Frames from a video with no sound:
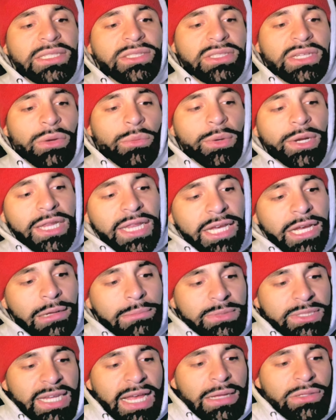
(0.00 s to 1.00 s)
It really
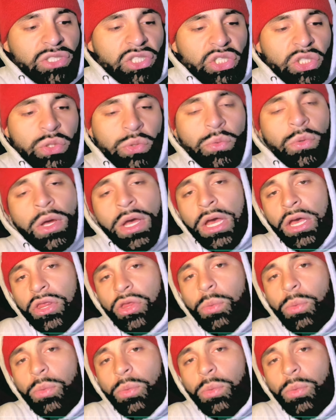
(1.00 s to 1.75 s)
comes down to the